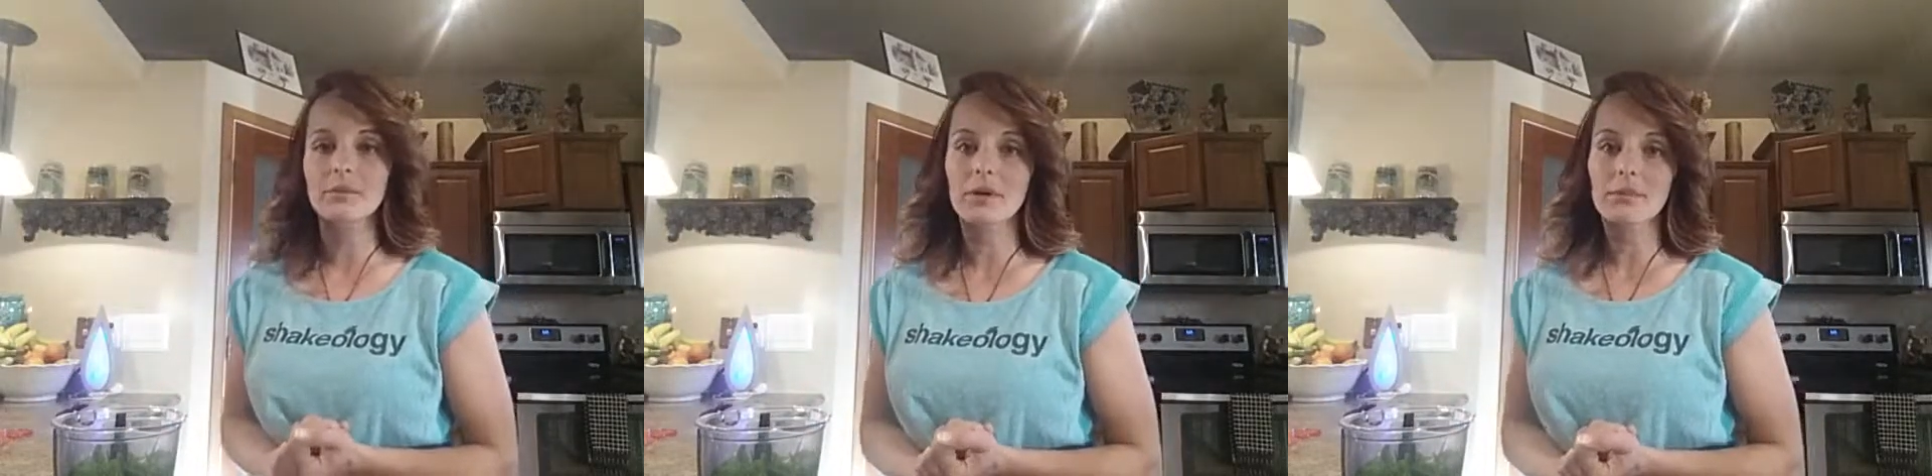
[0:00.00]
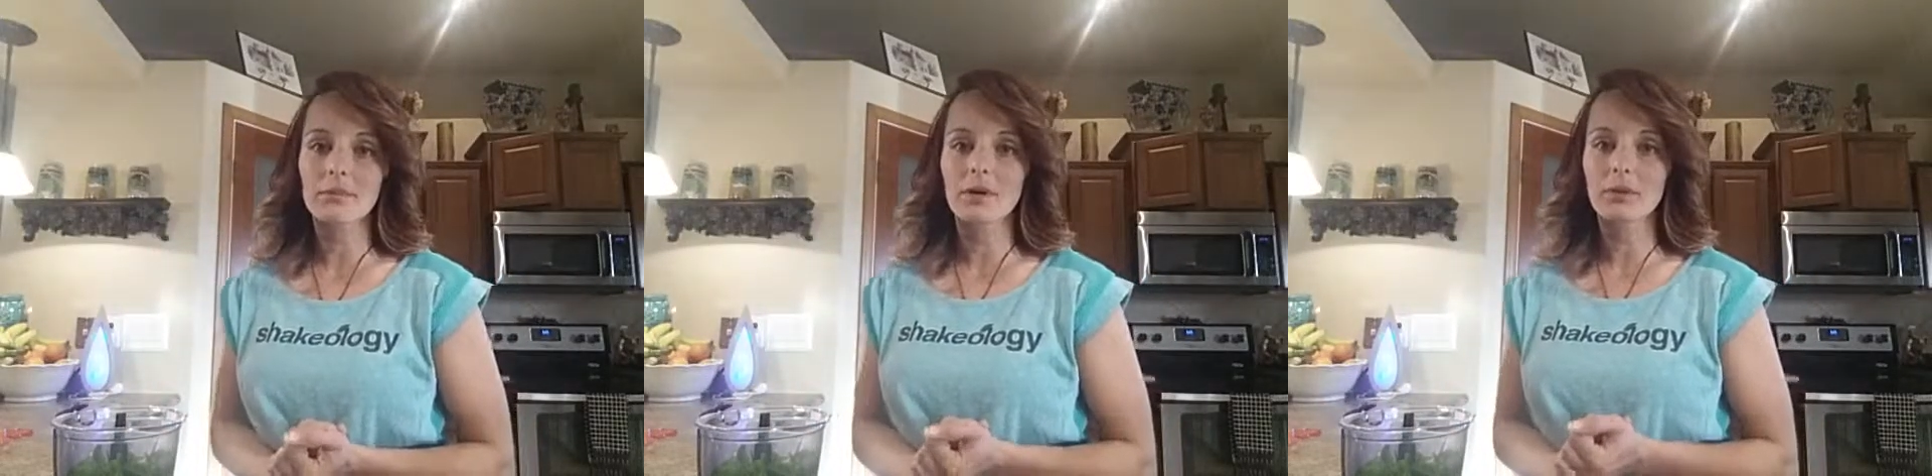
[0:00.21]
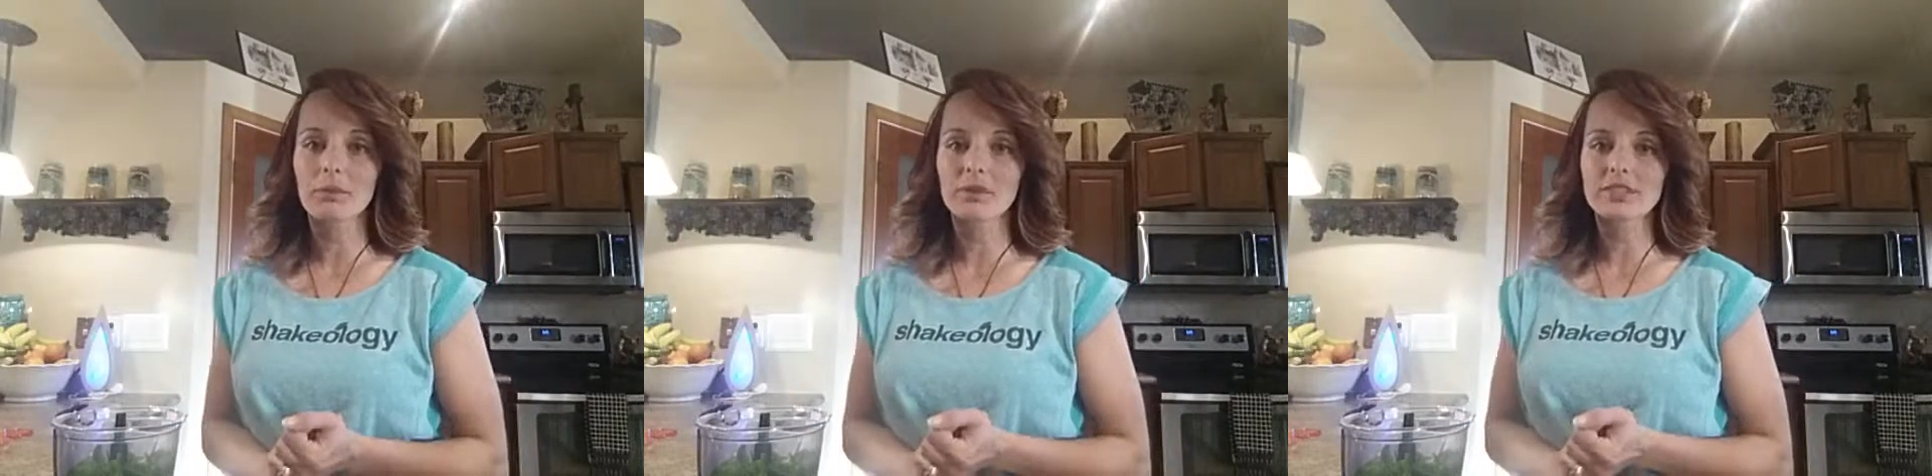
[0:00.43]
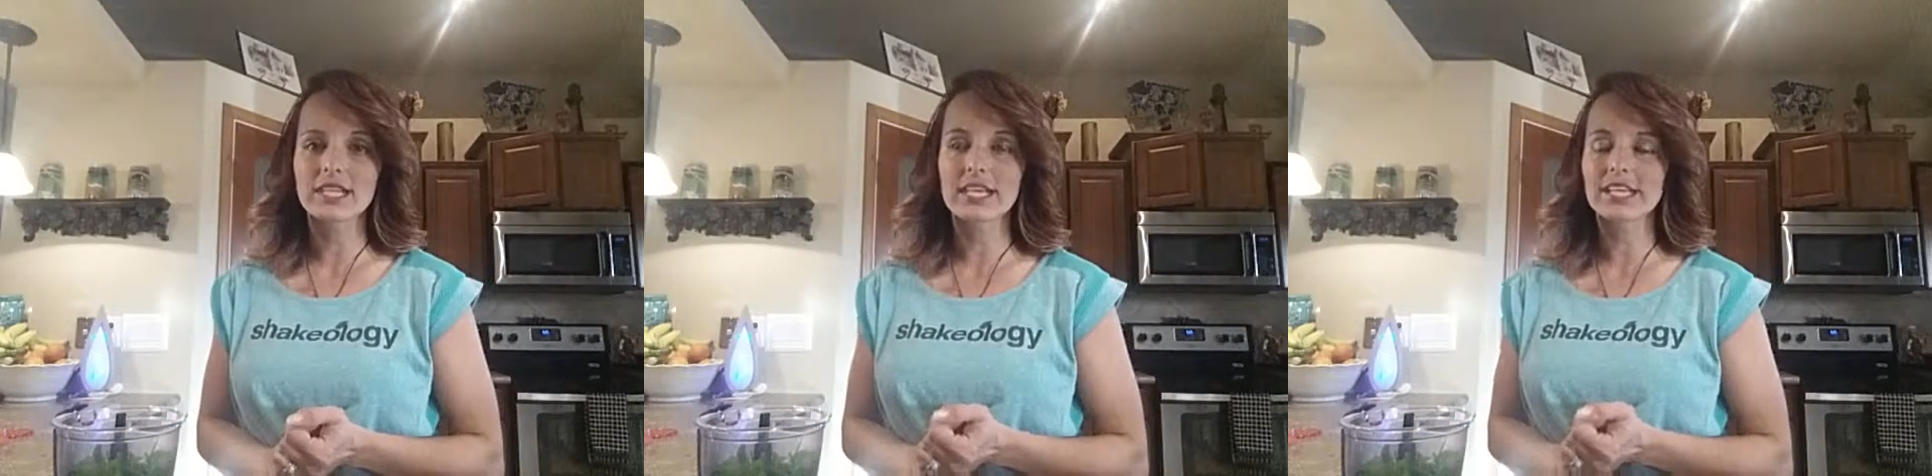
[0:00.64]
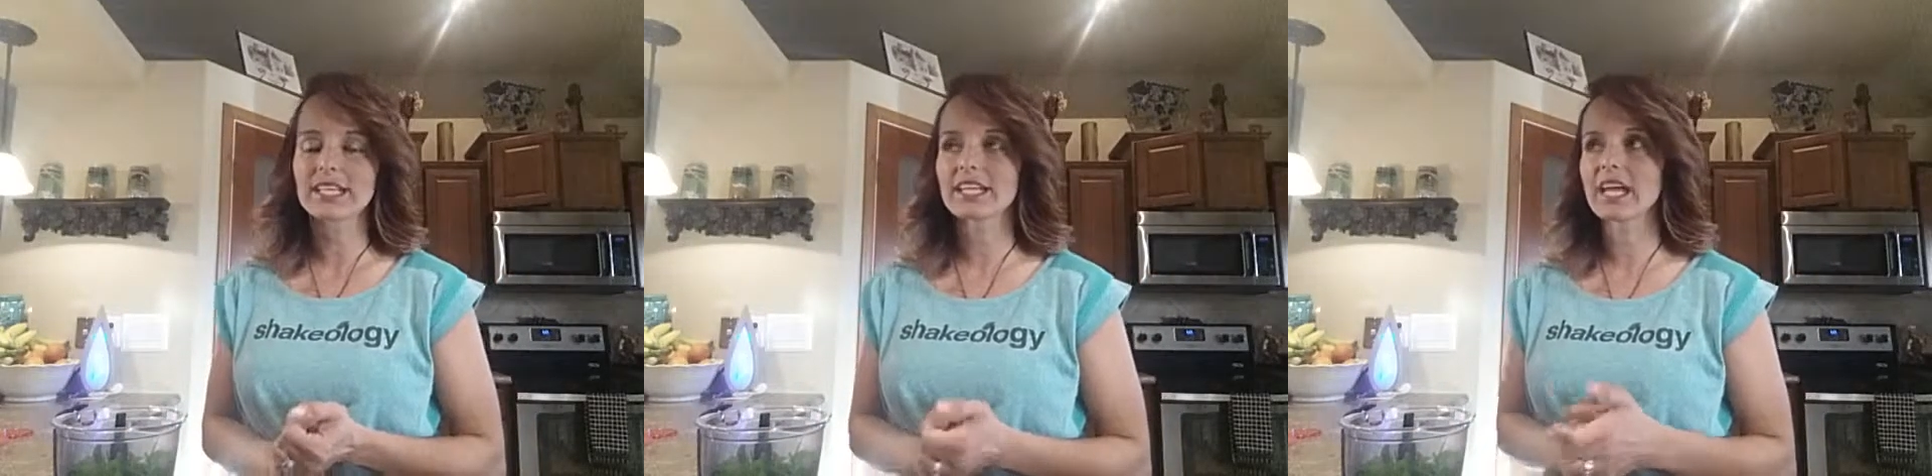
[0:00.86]
my purples
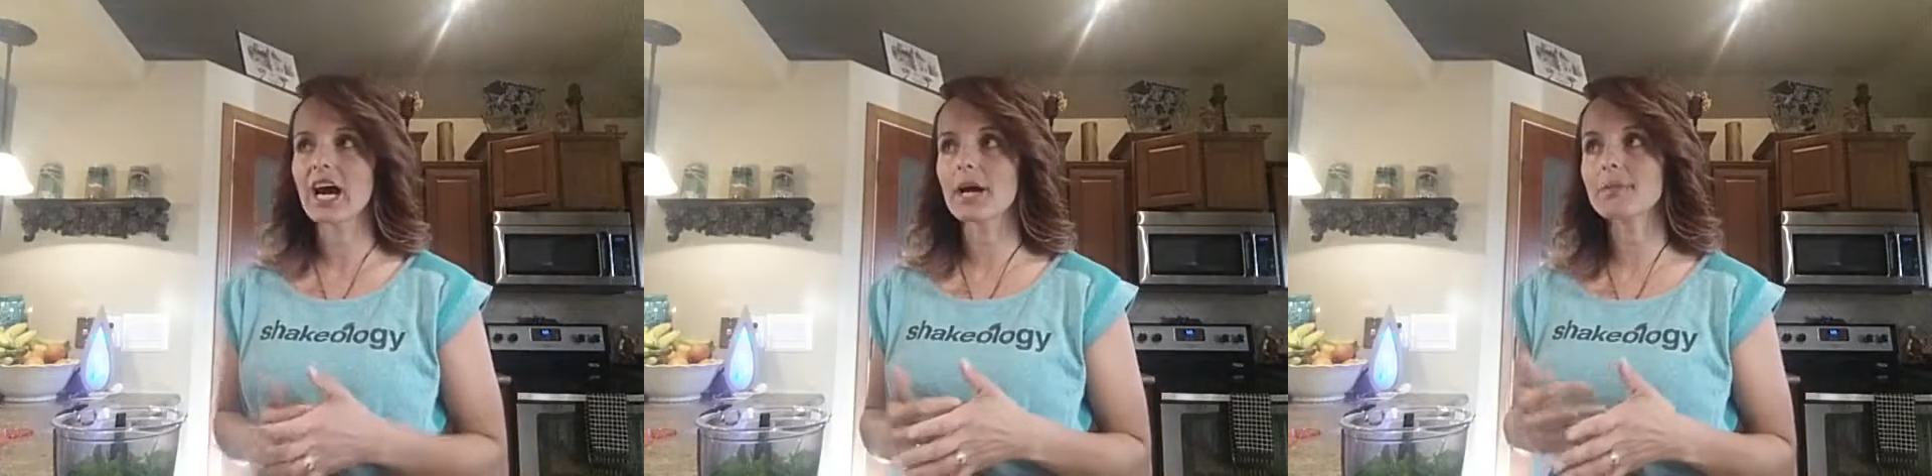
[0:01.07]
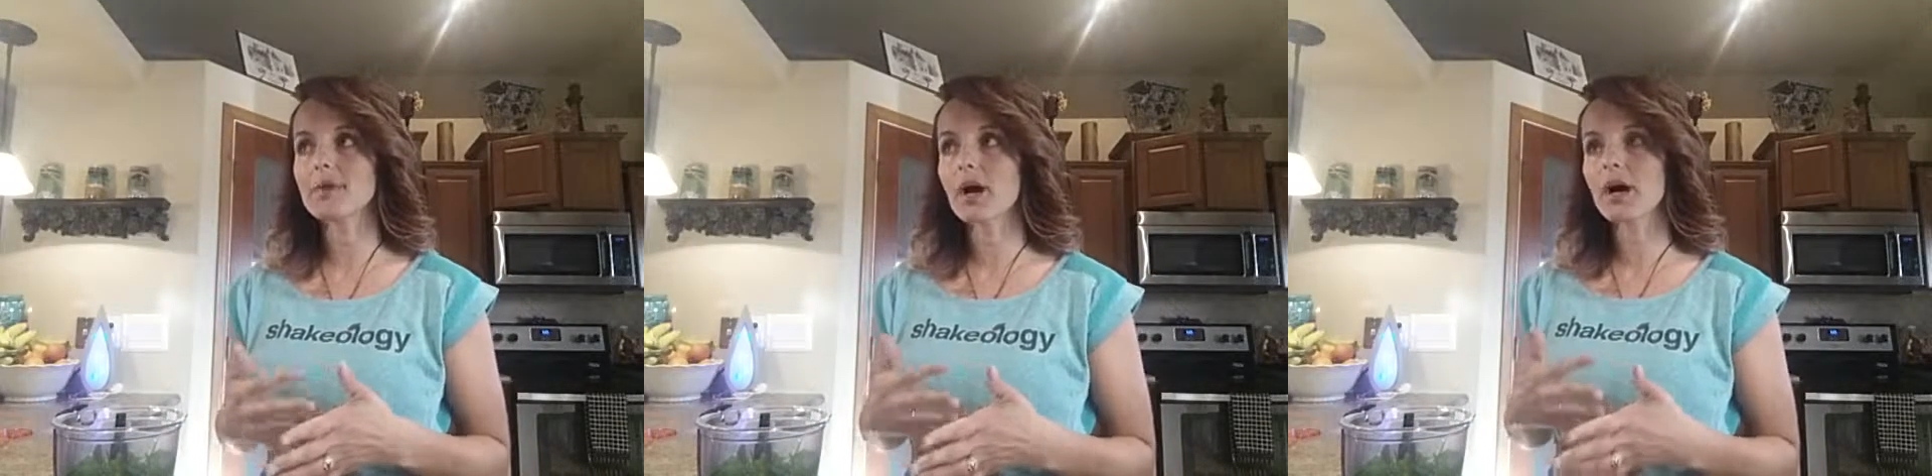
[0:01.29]
in, and I'm